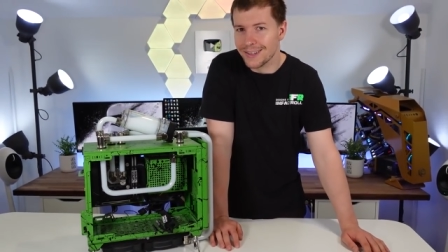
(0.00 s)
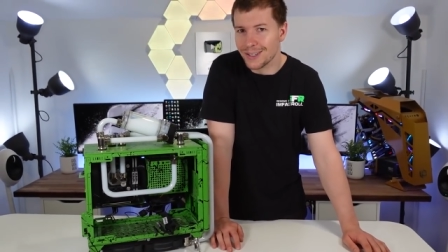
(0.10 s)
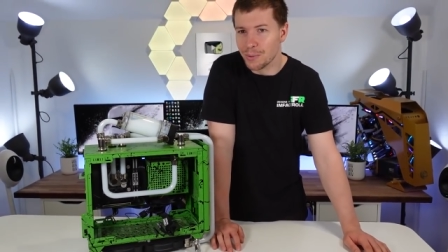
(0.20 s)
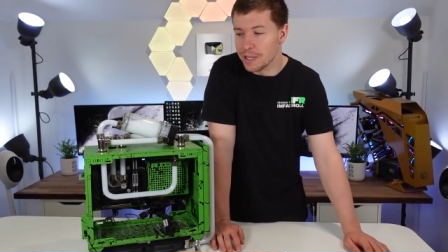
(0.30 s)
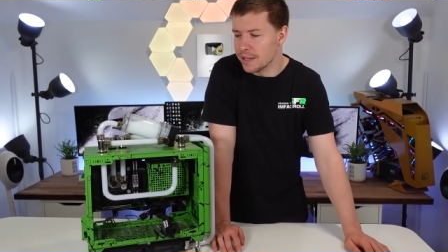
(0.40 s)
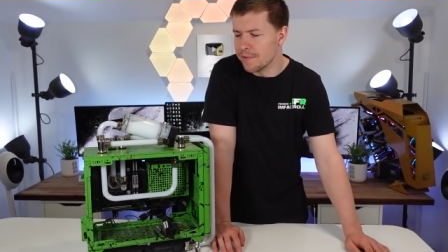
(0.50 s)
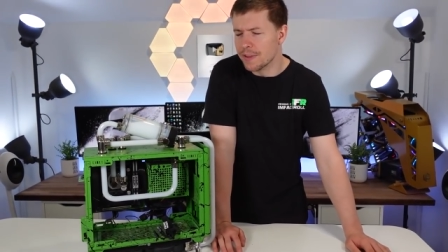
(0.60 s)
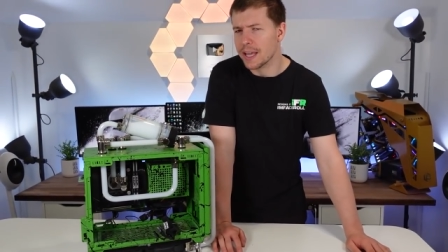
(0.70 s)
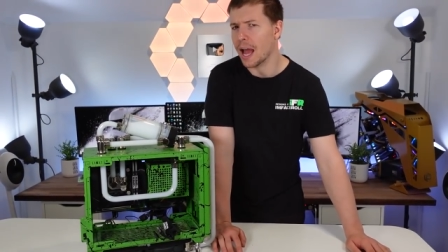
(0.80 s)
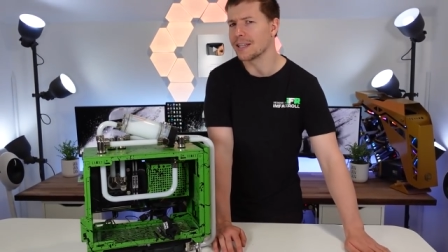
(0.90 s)
Should we give
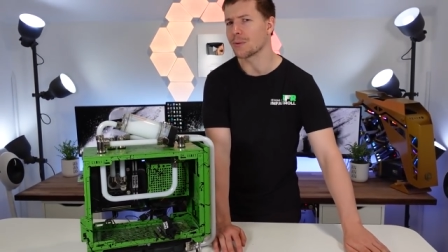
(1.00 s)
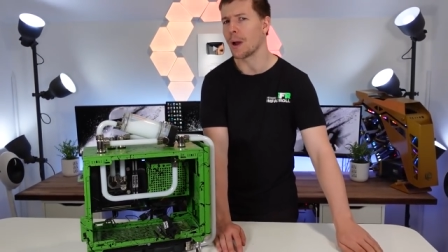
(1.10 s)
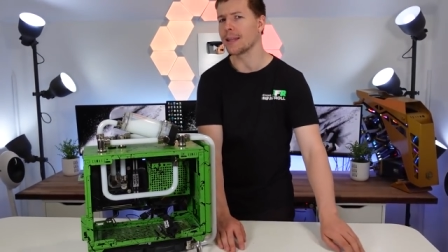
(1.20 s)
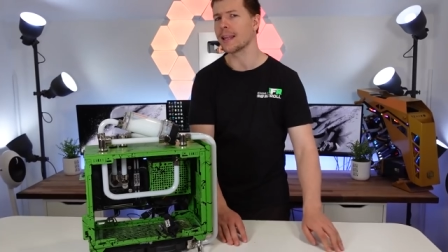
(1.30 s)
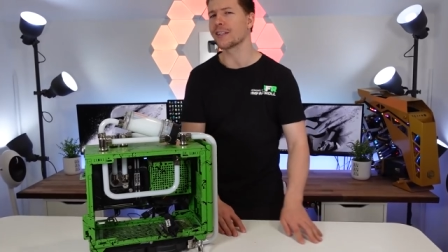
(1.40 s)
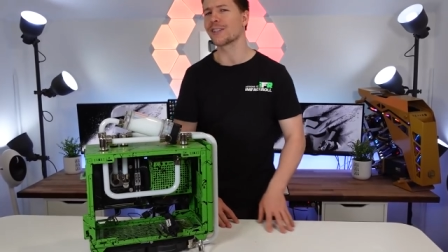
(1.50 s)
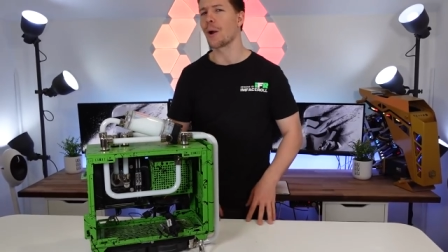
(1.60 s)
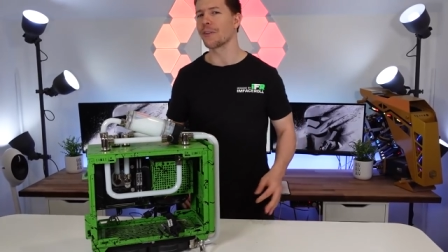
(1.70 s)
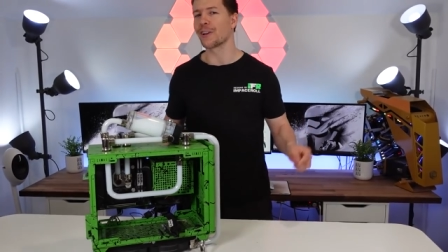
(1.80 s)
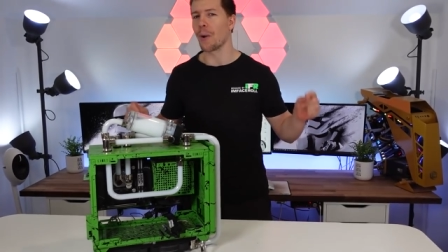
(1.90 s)
the case away? Let us
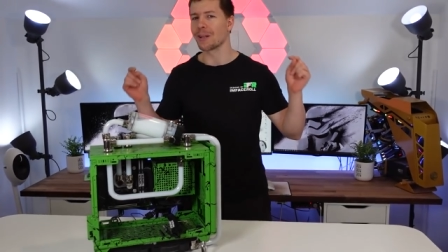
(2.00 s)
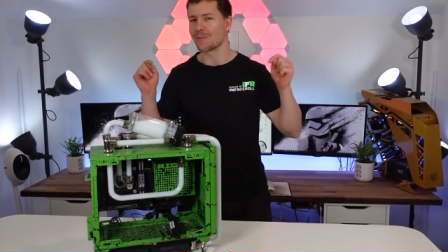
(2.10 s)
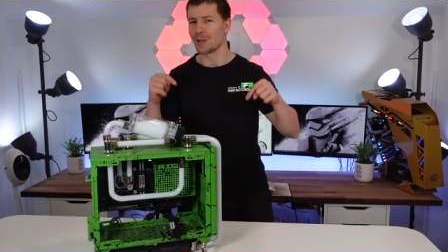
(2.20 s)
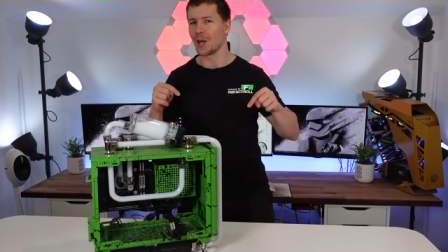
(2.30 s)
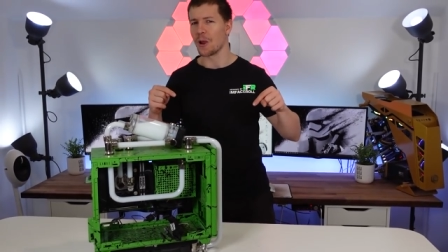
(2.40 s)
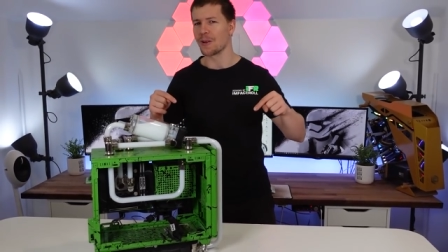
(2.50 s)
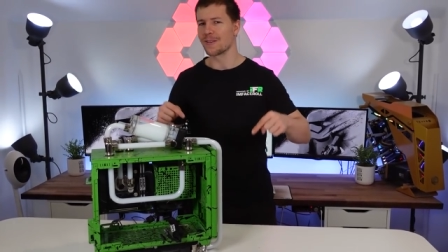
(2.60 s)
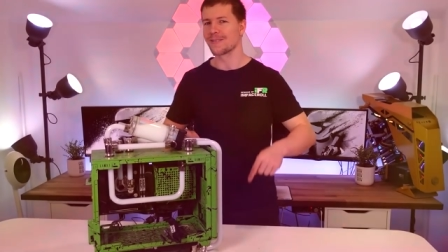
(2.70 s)
know in the comments below.